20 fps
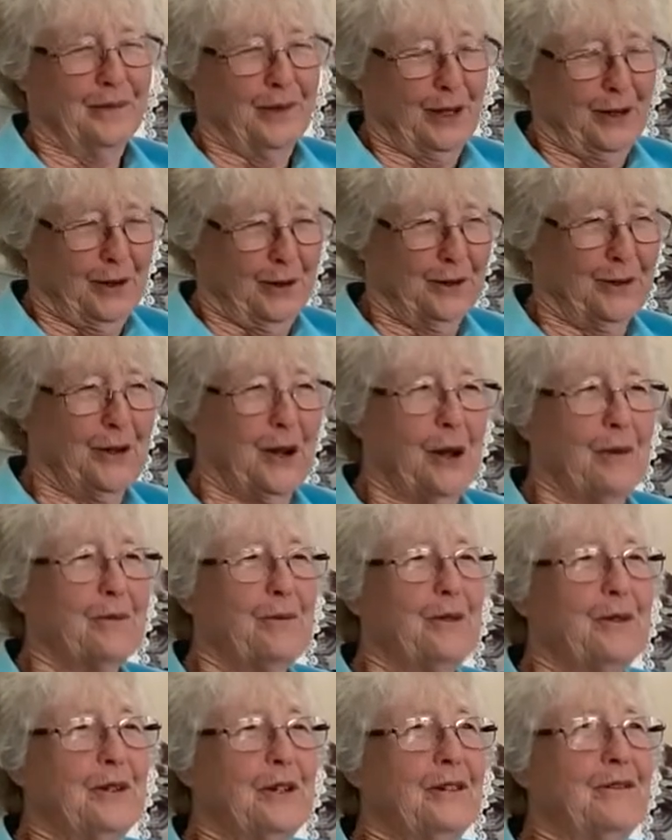a long-time
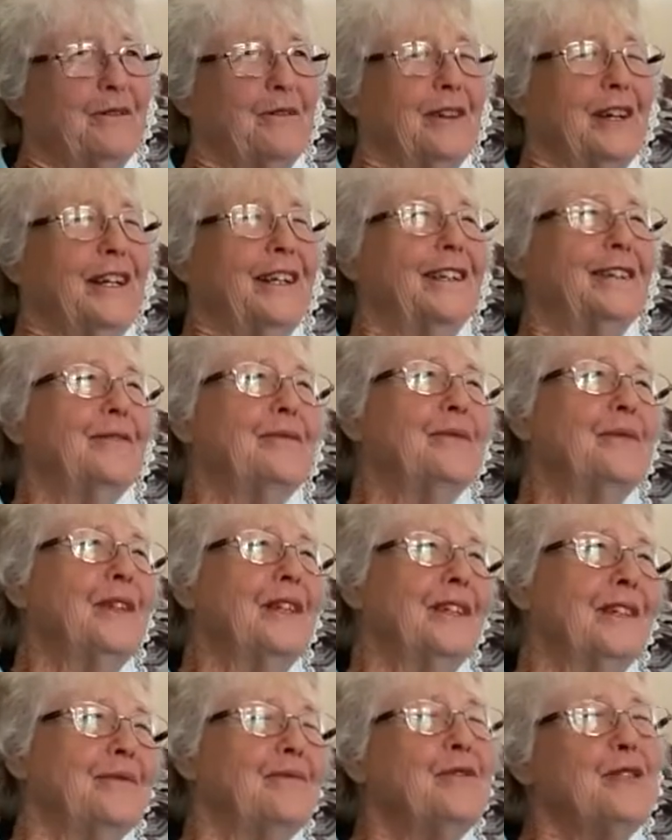quilting friend,
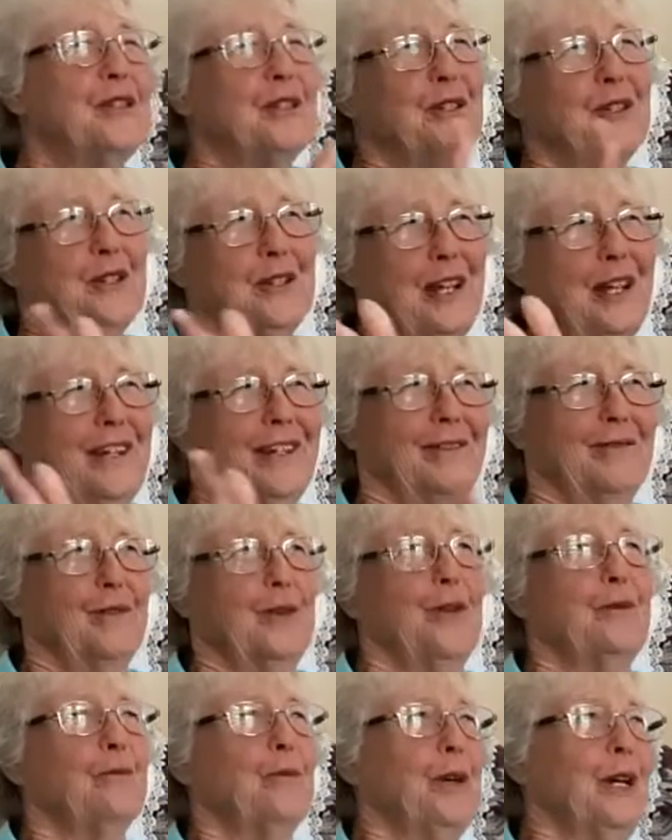she's
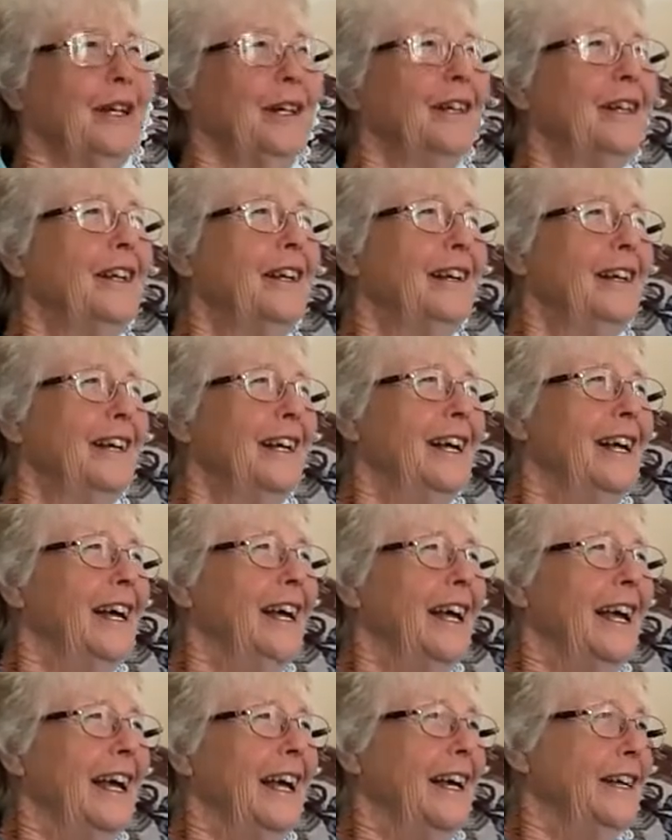not well,
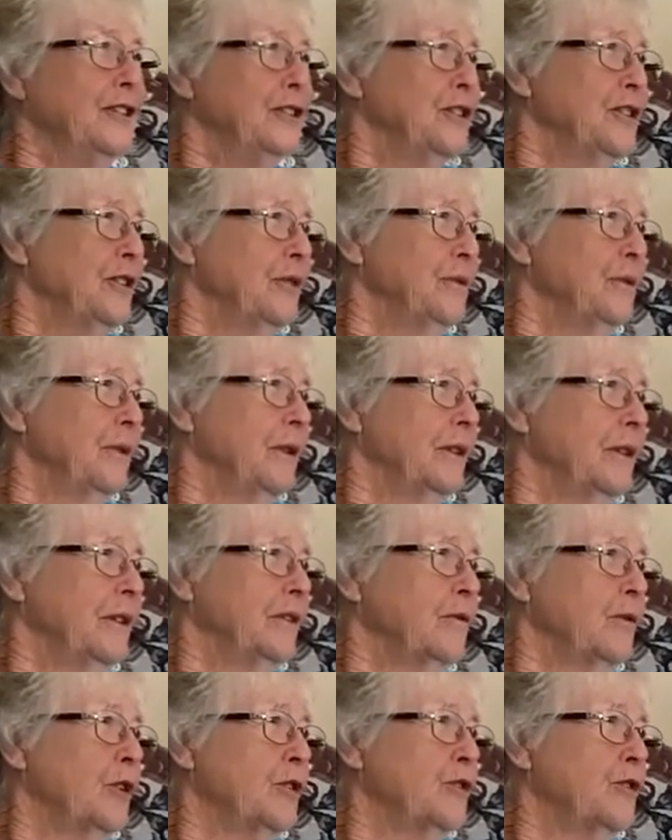and
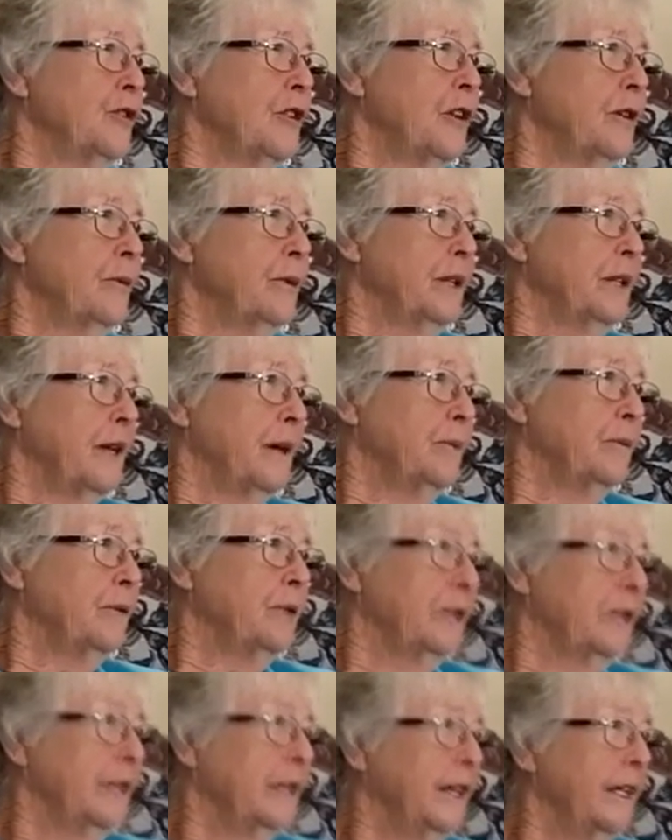Roger and I went up to
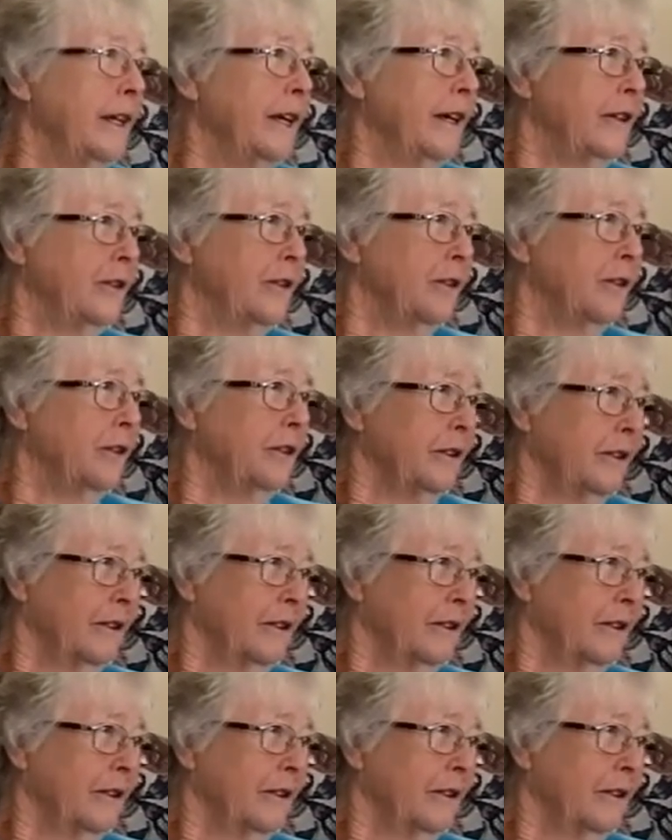clean out her